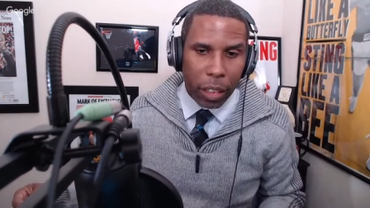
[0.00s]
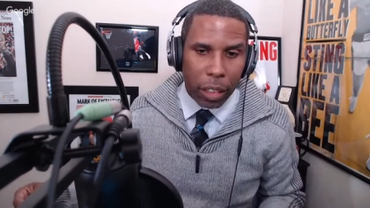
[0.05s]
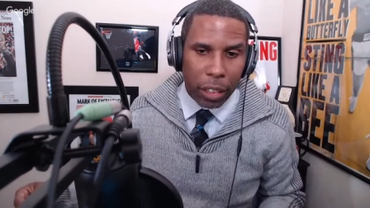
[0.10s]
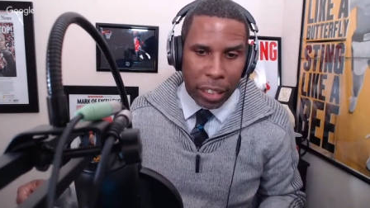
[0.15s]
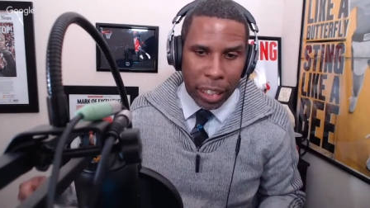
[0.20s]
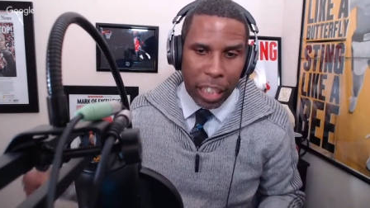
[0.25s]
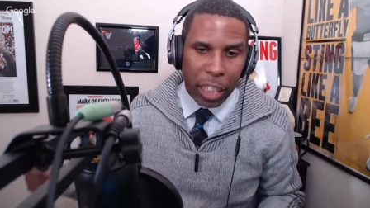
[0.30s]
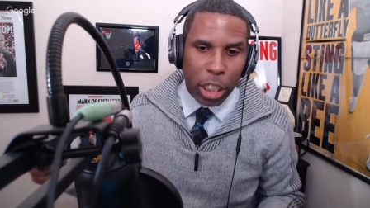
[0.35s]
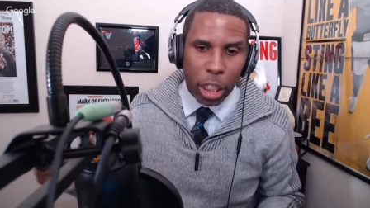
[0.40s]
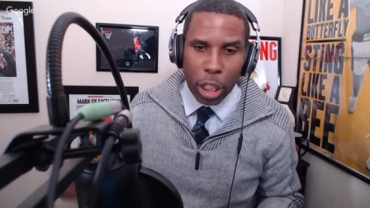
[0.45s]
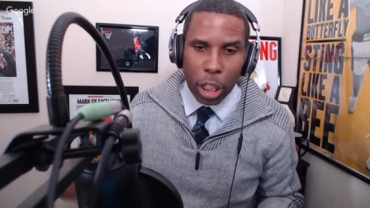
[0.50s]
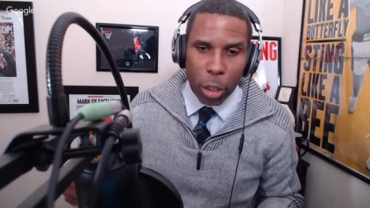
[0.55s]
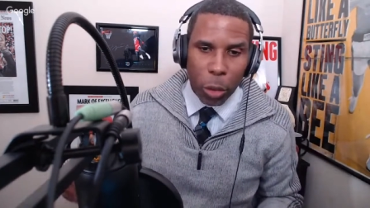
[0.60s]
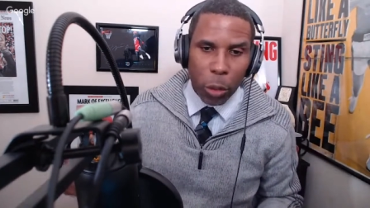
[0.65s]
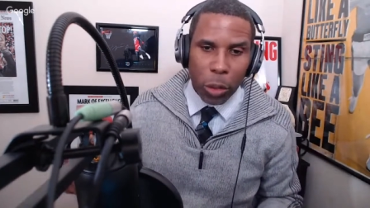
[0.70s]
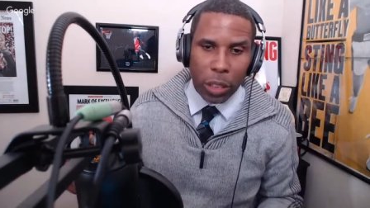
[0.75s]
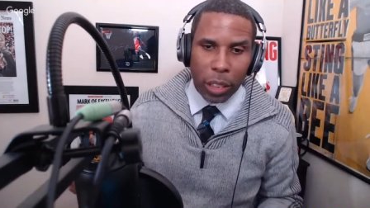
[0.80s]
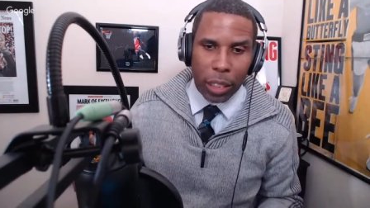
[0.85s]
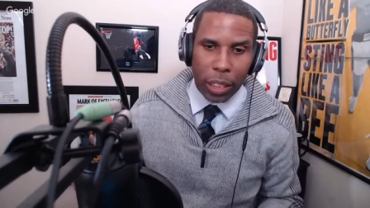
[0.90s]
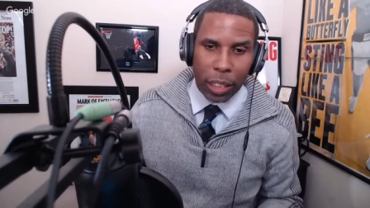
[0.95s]
Their
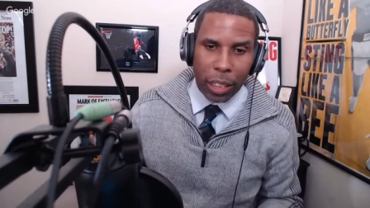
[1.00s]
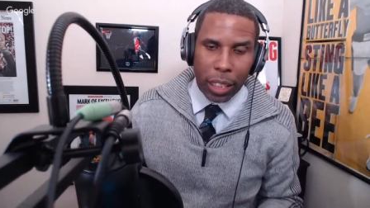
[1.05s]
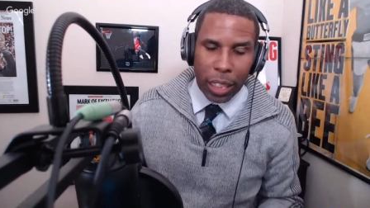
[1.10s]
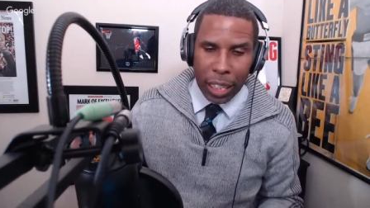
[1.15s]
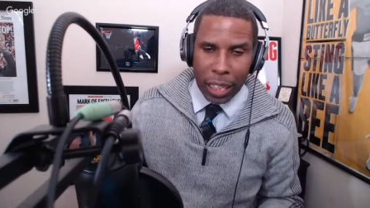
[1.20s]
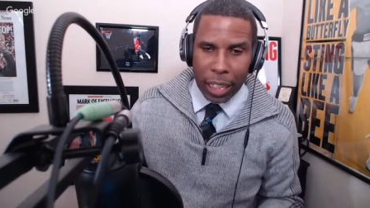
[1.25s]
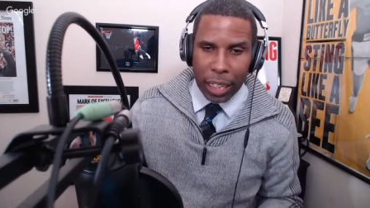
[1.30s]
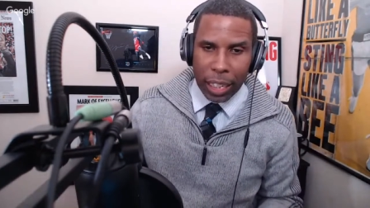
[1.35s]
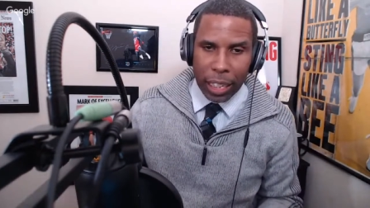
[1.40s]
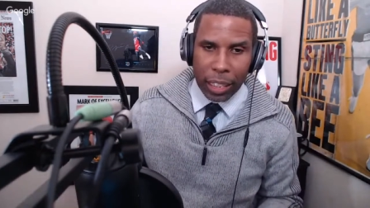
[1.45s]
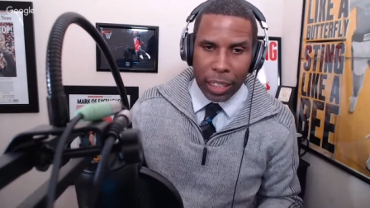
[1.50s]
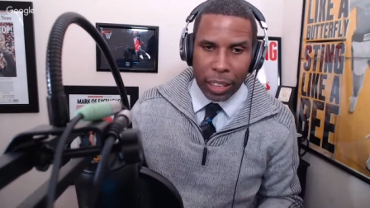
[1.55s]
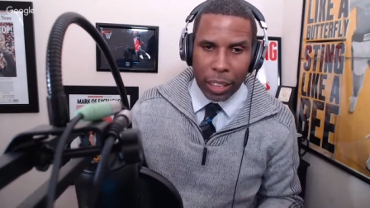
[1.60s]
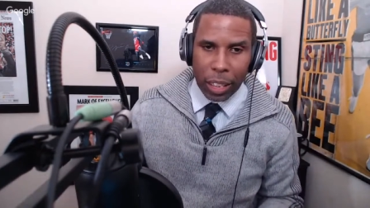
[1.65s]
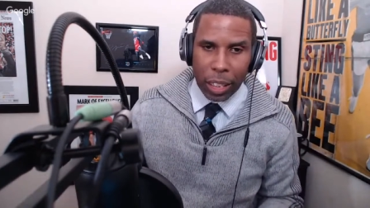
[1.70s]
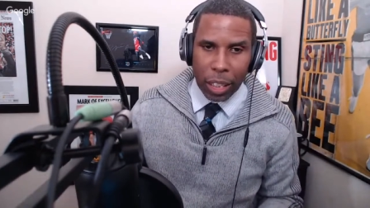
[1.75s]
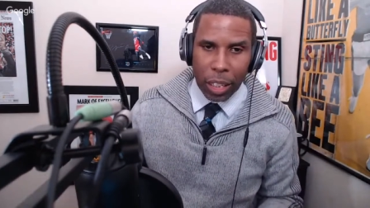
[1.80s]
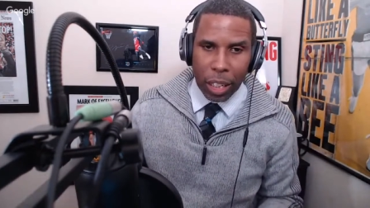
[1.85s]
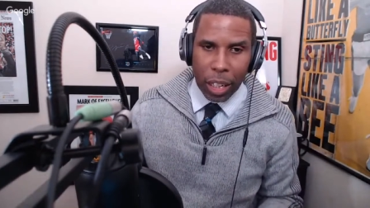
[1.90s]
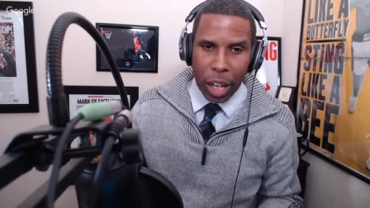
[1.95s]
solution is,
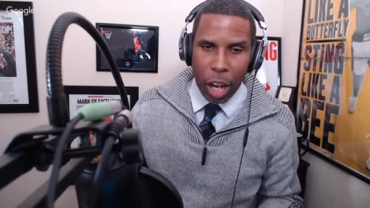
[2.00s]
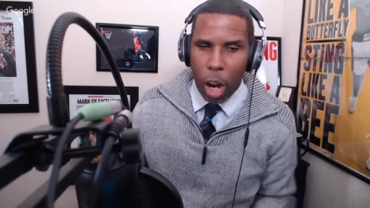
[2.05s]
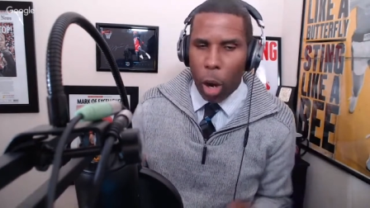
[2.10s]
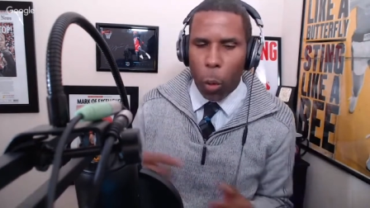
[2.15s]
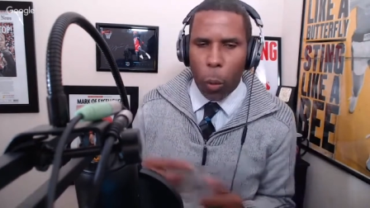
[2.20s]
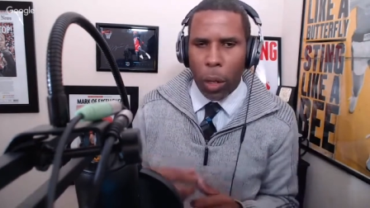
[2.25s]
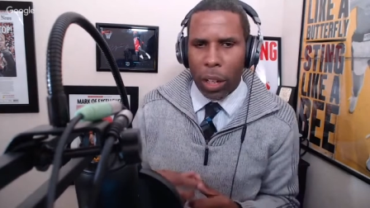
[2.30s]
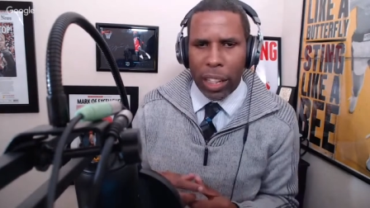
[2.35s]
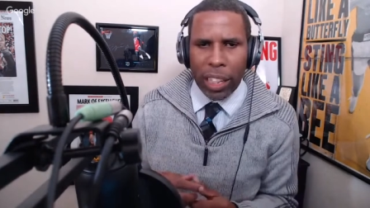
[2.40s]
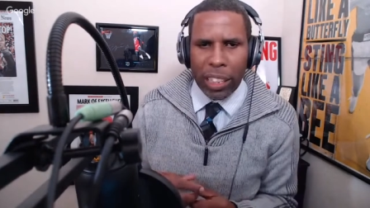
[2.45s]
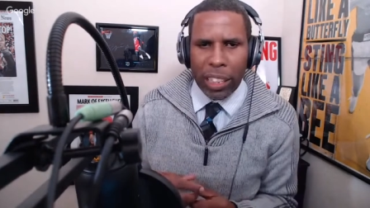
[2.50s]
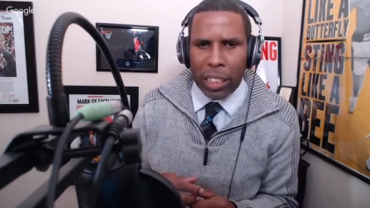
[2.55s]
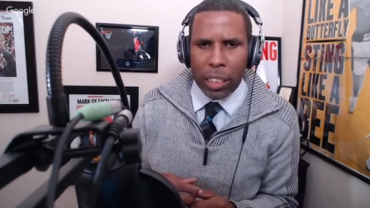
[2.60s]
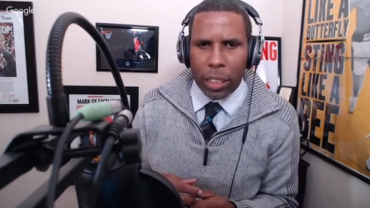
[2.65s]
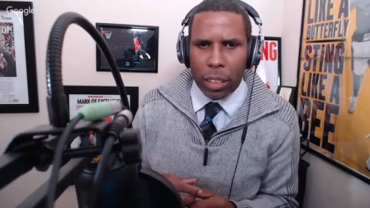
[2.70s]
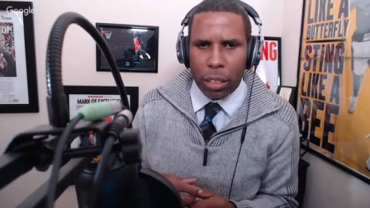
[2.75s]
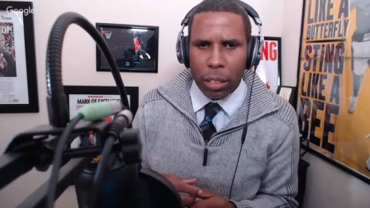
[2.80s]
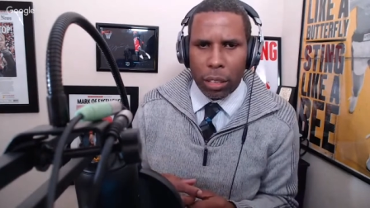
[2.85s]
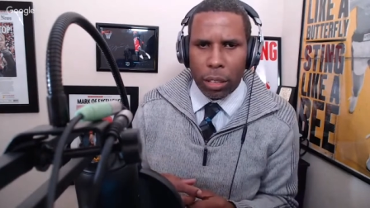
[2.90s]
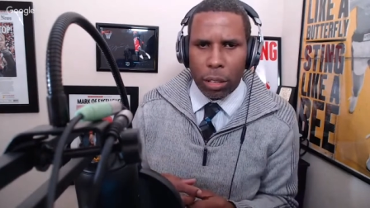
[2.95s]
let's
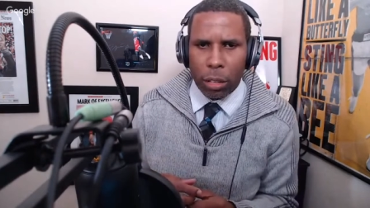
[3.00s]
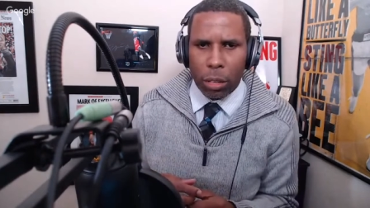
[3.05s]
just